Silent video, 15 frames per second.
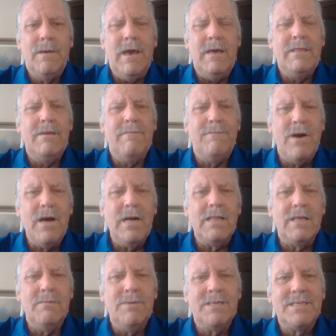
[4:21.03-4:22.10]
And then
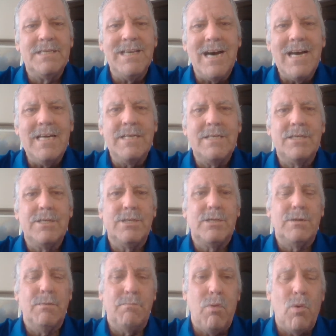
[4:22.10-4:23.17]
finally, besides
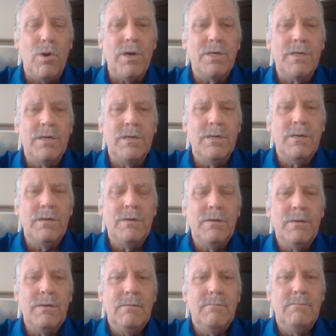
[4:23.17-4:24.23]
support,
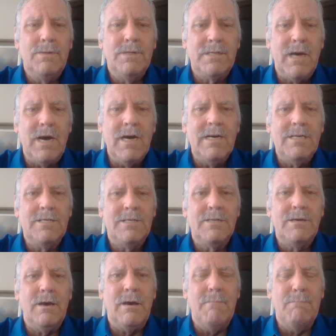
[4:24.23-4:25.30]
besides
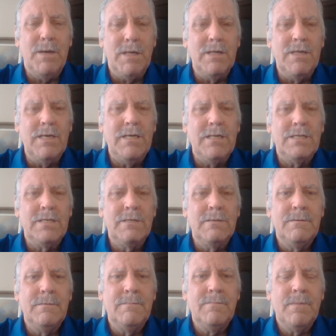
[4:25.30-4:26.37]
abilities,
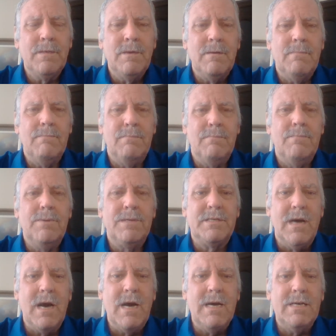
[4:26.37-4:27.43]

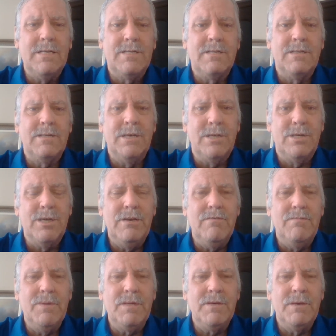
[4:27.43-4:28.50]
besides the
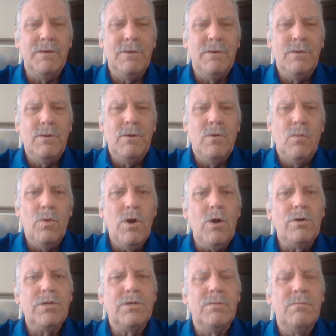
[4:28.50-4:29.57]
achievement, we
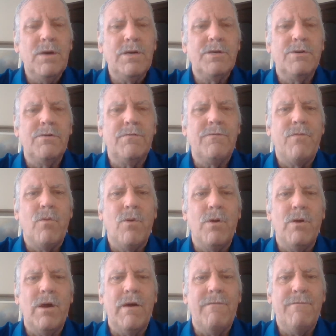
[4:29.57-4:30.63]
also measure
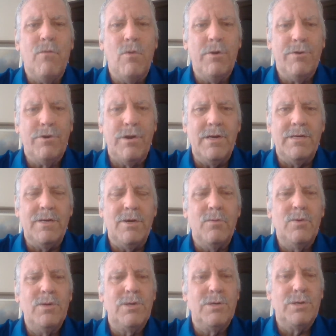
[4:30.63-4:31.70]
for a 4th criteria,
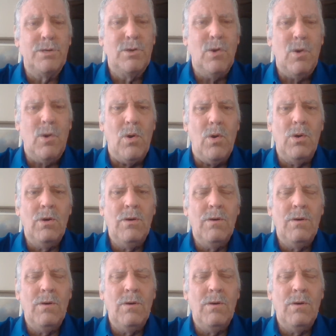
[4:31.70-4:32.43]
which is the goal.